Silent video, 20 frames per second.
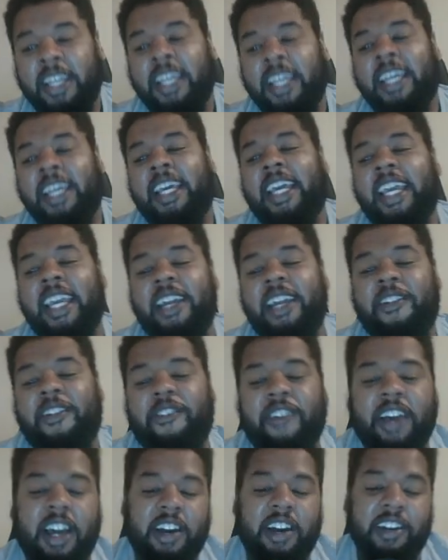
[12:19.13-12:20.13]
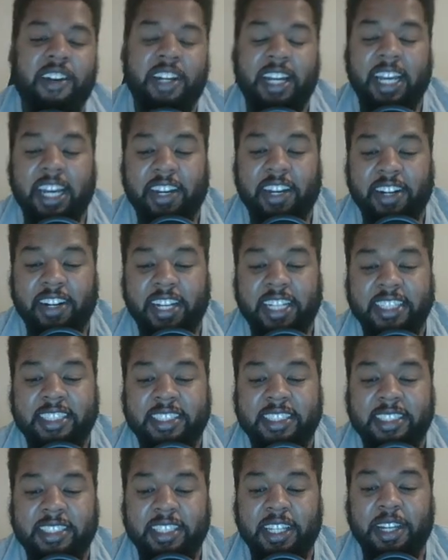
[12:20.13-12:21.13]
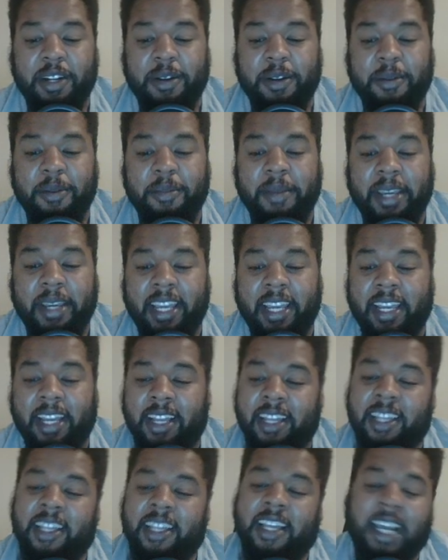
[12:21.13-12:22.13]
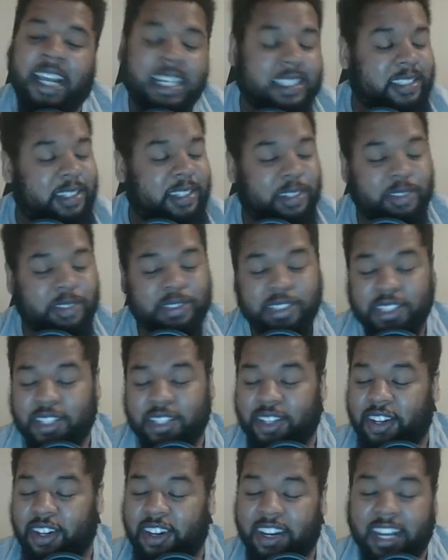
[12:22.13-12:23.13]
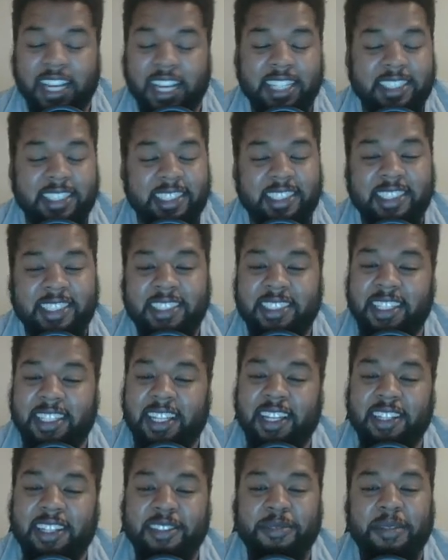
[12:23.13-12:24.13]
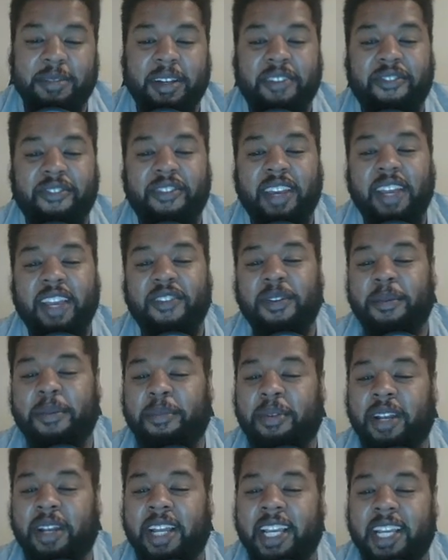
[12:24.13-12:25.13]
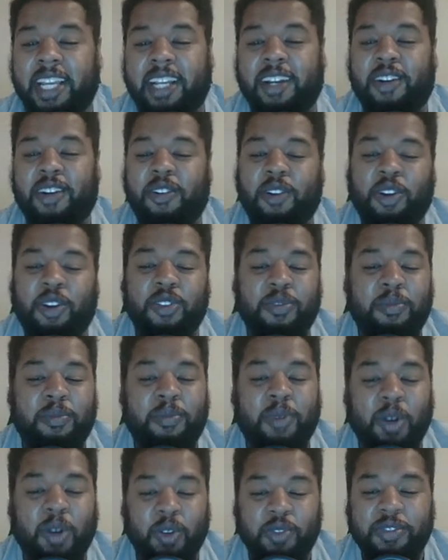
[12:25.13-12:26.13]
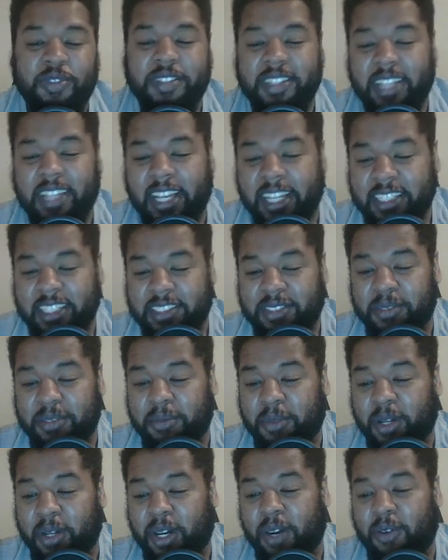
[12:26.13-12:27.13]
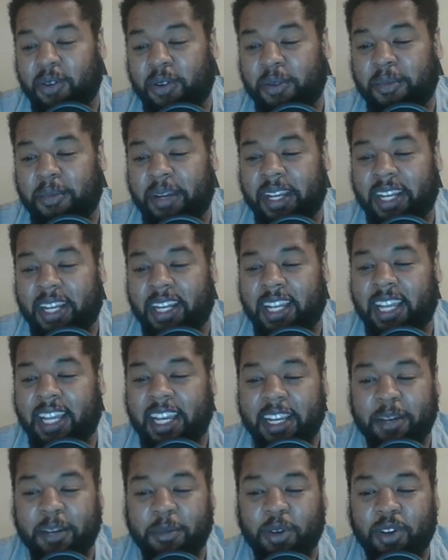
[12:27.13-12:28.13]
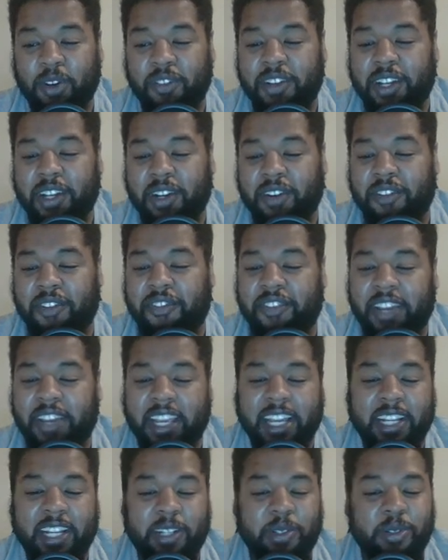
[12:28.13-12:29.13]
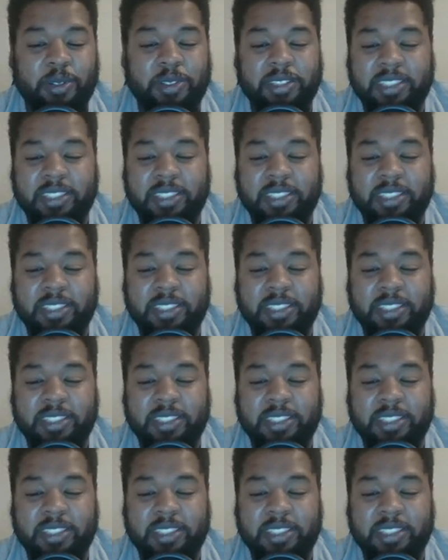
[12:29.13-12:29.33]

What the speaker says: And rounding out at center, man, I told you Karl Anthony Towns is my favorite play across both sites tomorrow, man. Like him over here on FanDuel.